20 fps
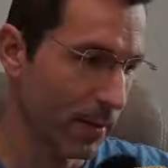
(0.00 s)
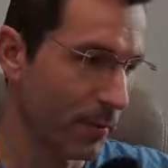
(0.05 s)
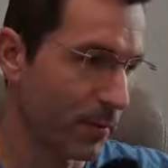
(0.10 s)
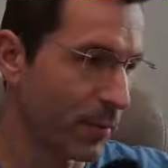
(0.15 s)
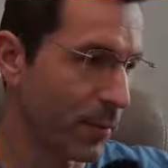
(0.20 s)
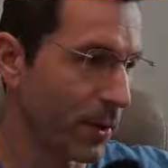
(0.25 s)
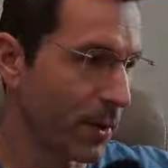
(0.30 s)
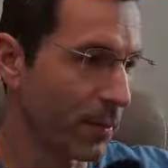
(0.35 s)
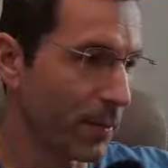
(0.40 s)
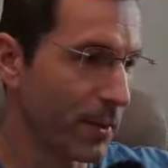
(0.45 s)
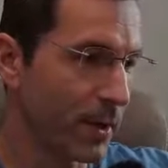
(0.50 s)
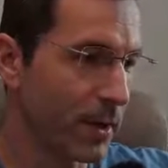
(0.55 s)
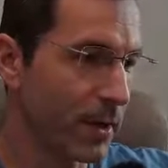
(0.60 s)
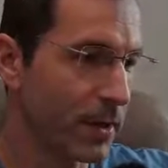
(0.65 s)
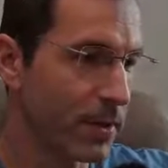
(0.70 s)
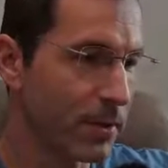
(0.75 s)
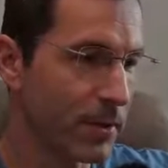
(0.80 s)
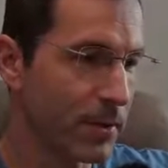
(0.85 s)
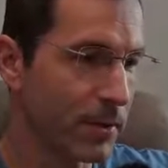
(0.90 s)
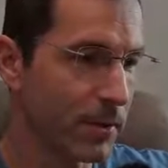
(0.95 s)

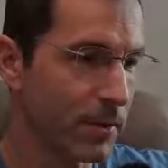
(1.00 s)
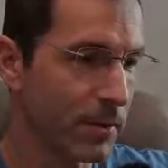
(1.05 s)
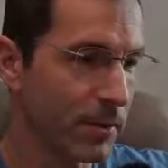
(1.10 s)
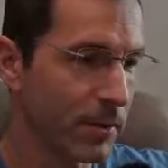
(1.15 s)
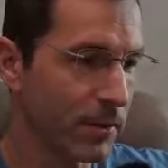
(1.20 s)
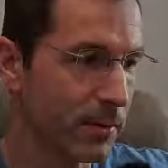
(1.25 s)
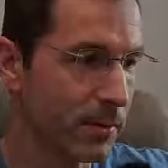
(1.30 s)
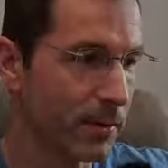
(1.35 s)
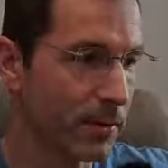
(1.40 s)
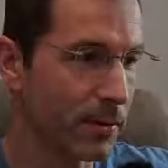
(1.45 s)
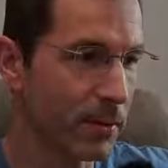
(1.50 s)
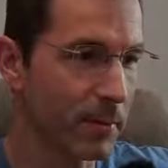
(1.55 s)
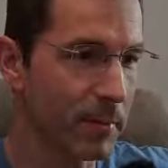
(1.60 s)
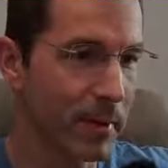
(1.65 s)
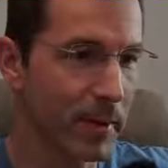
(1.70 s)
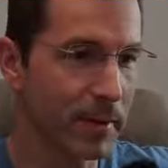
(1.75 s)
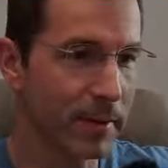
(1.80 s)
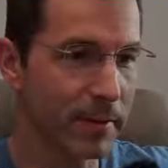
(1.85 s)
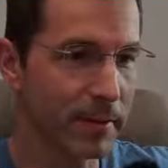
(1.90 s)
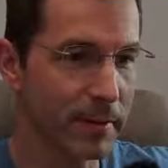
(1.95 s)
propagations on the
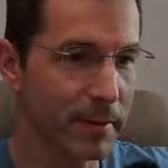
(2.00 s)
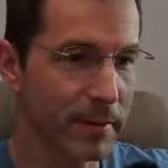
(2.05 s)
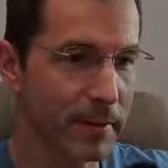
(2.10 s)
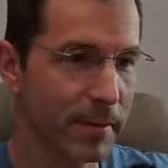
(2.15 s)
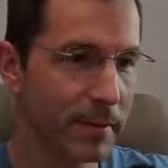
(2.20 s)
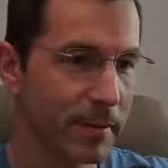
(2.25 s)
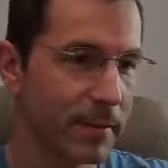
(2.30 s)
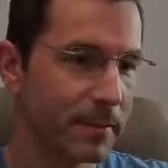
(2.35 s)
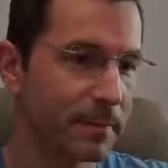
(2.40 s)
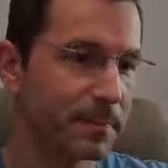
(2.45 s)
bands.